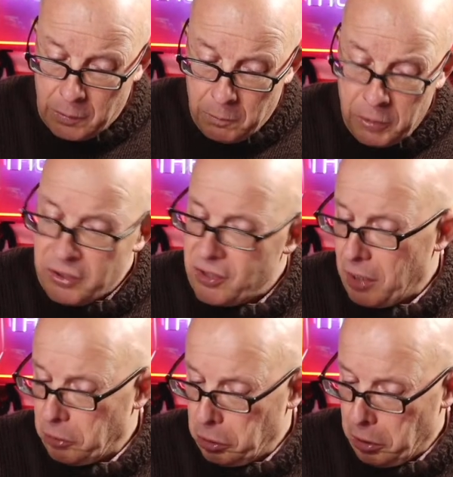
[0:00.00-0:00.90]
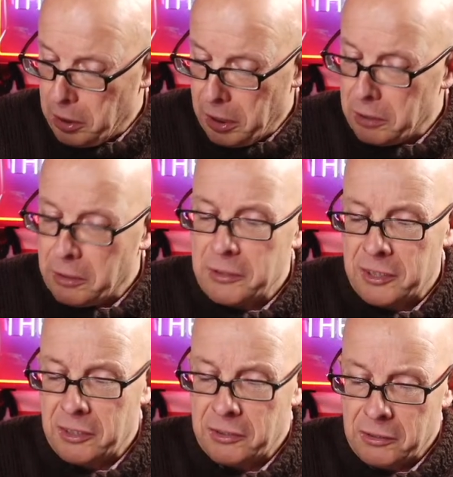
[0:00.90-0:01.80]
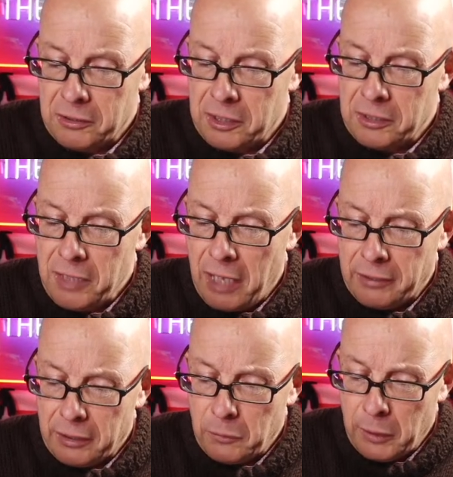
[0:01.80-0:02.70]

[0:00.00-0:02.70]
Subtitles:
but such an inconsistence is nothing